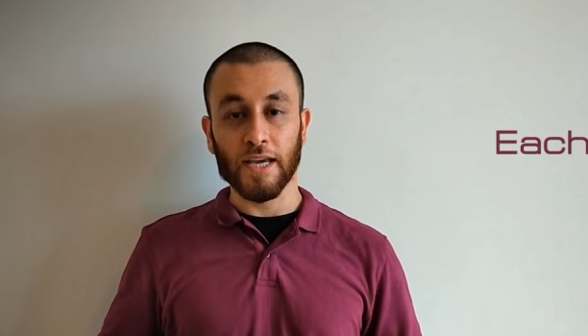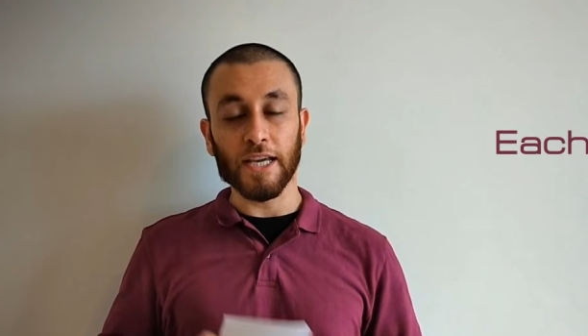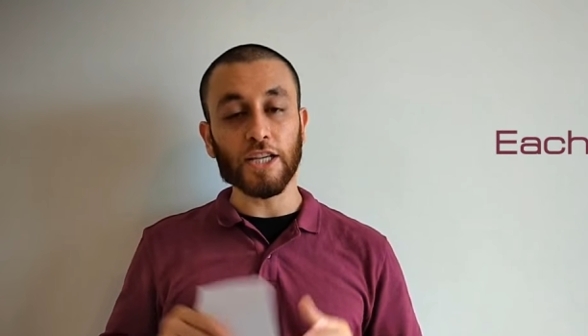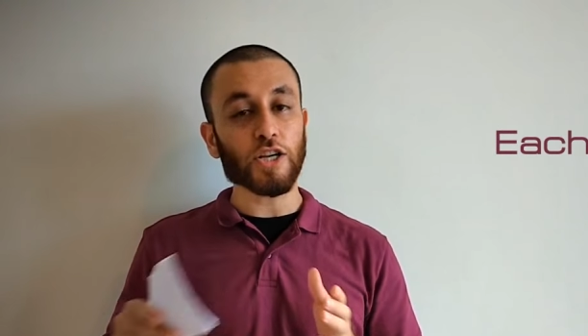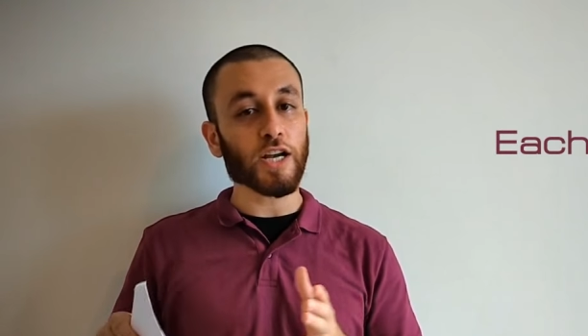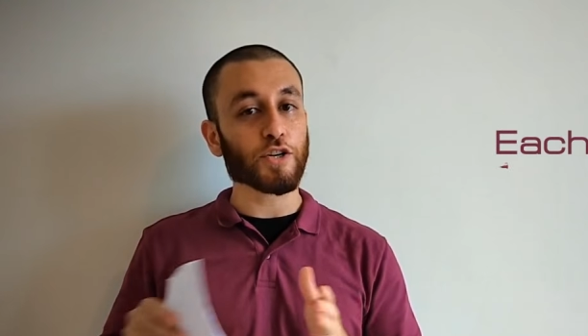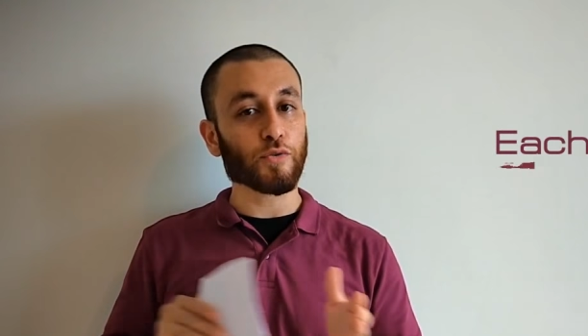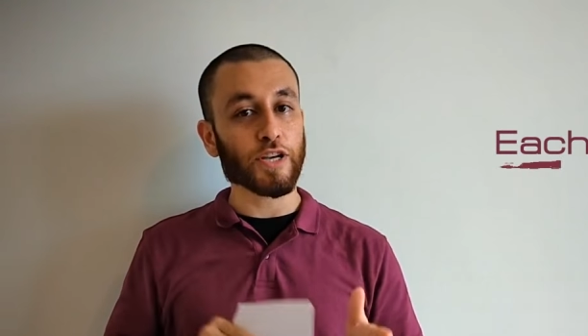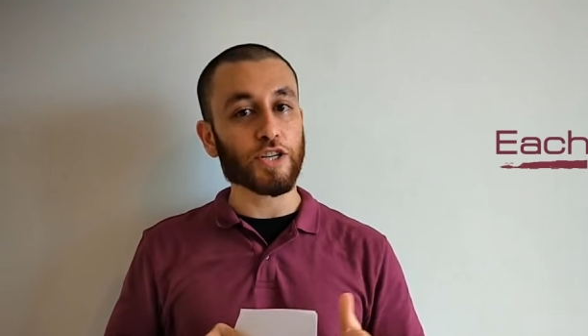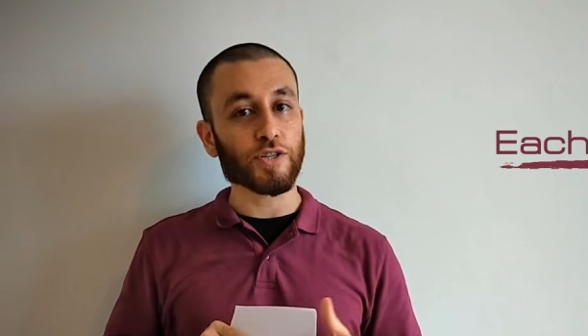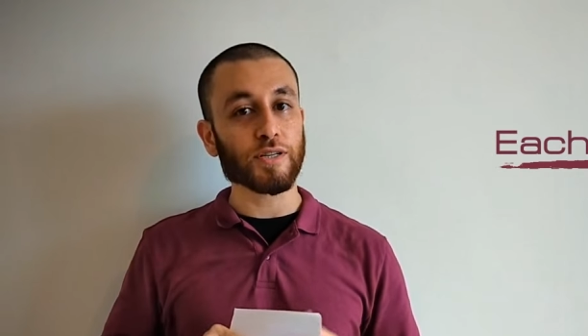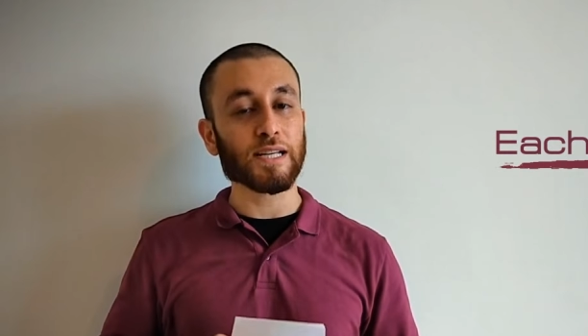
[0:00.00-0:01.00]
Each
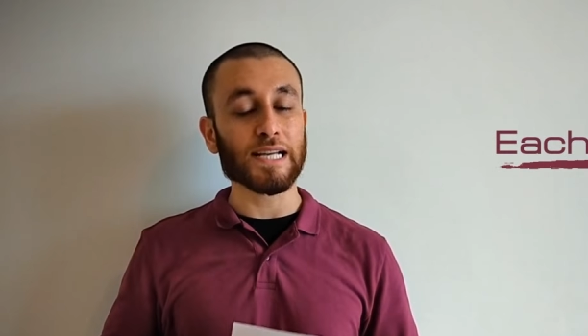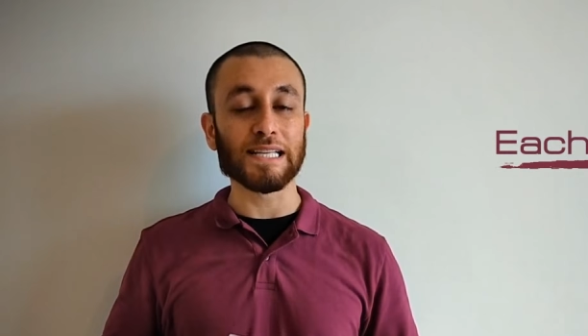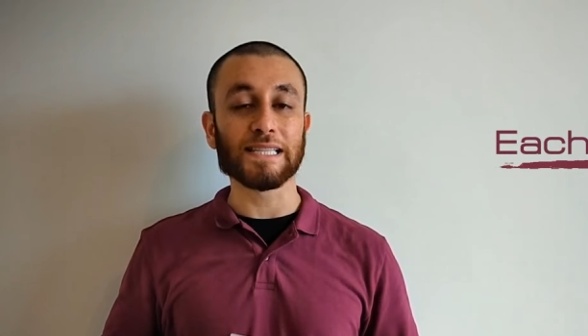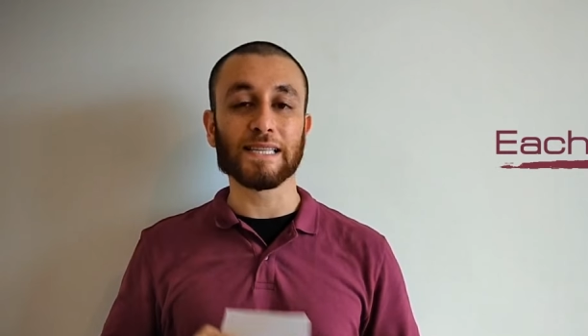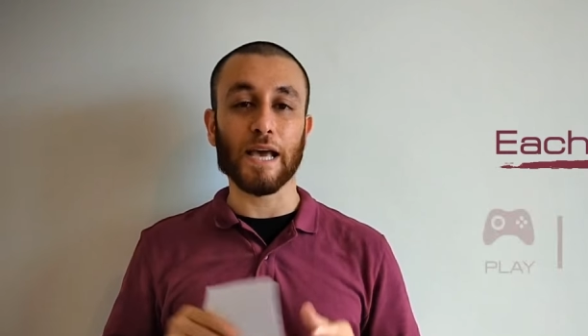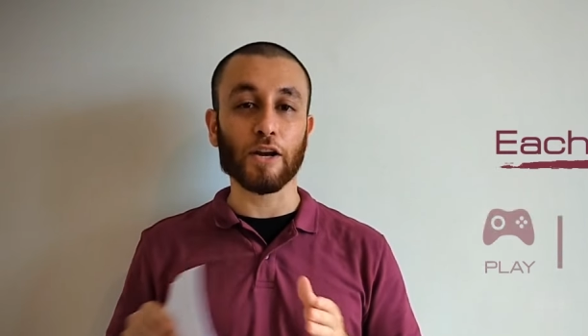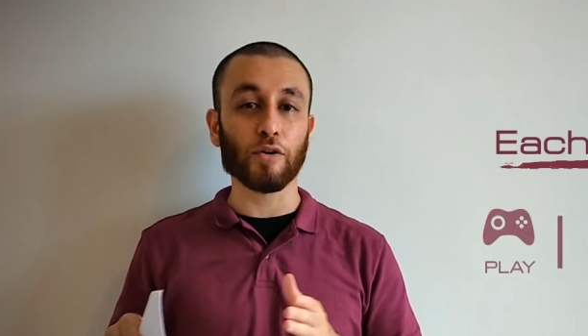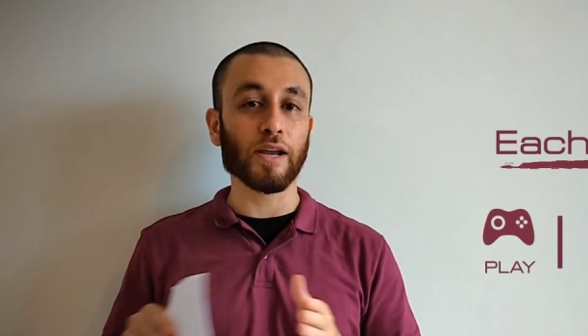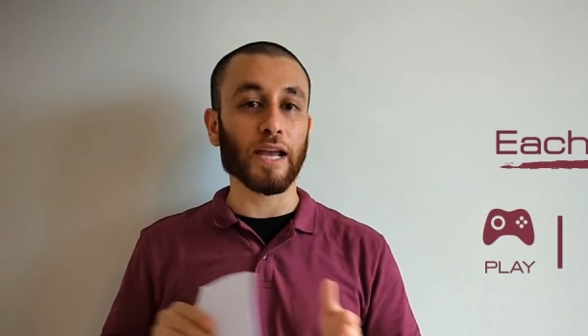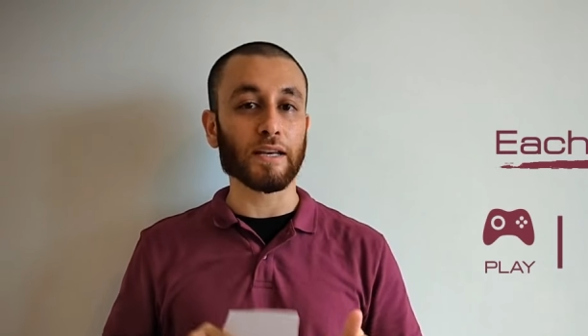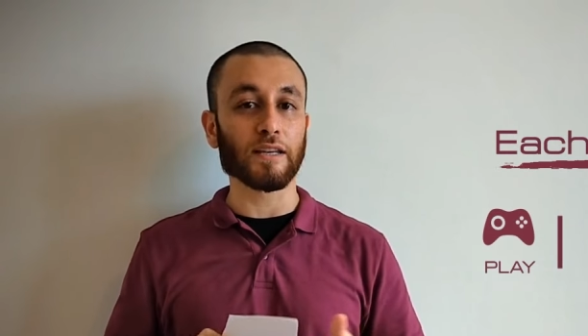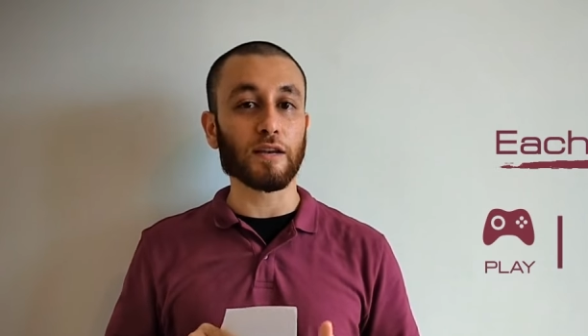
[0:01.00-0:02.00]
iteration is
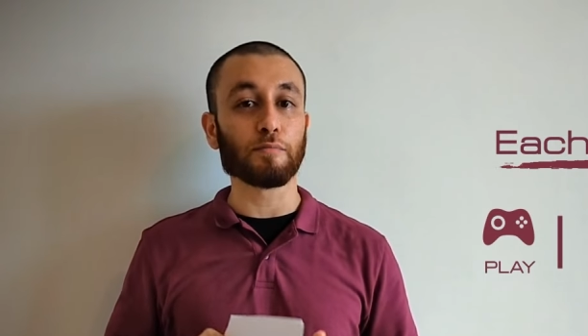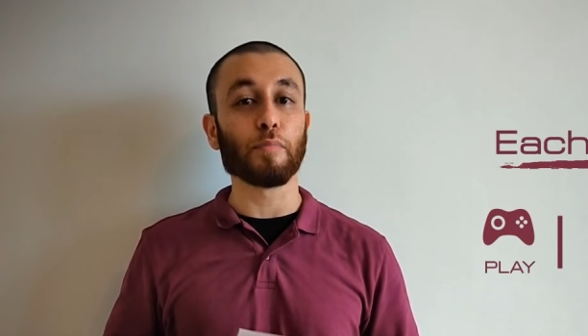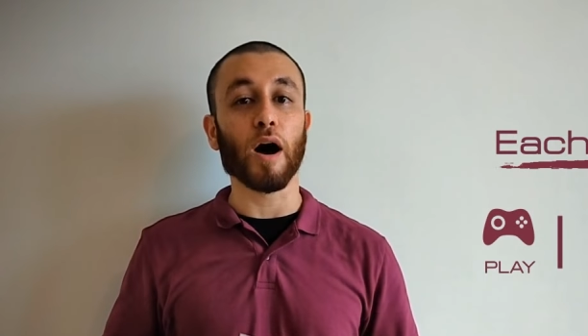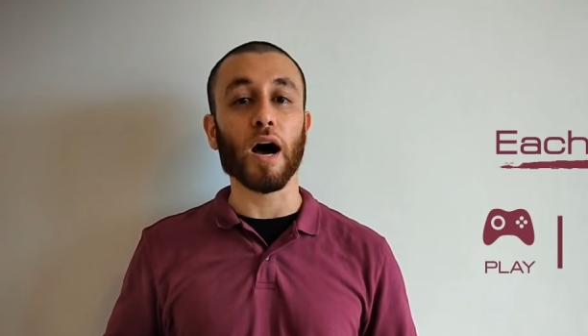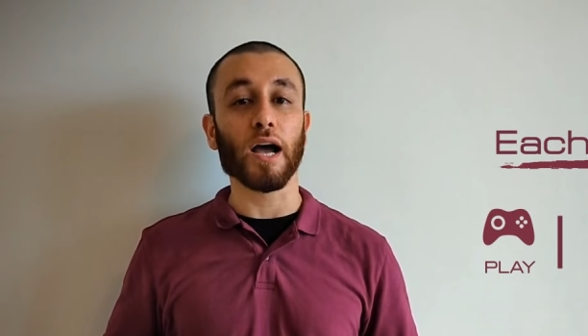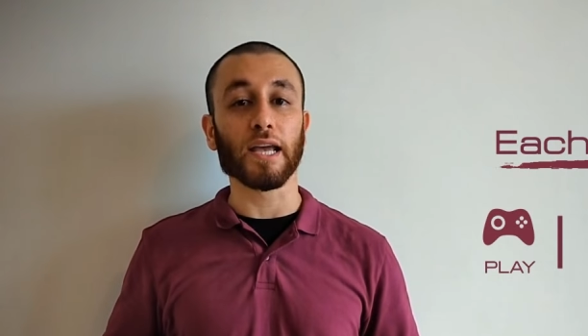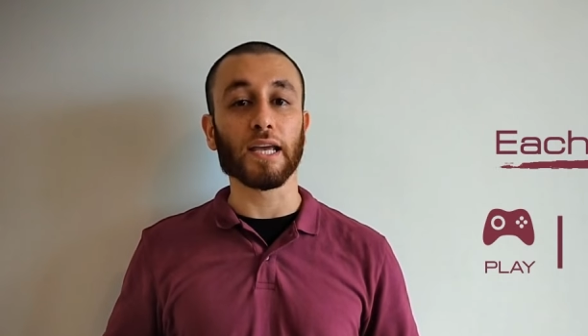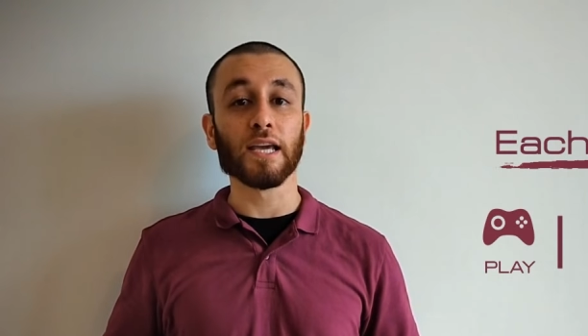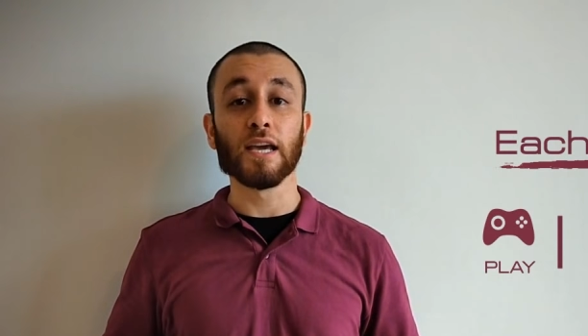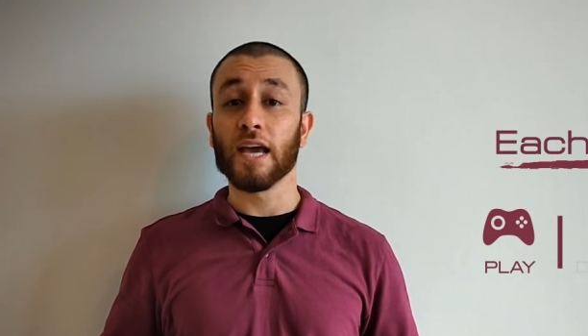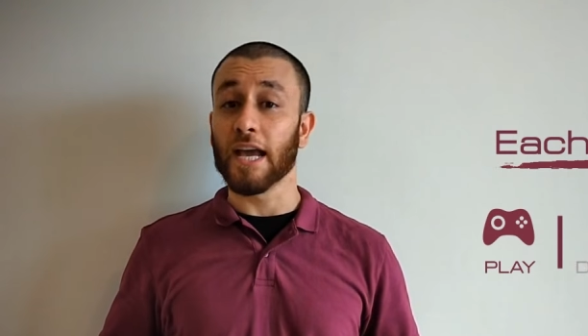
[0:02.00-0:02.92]
segregated by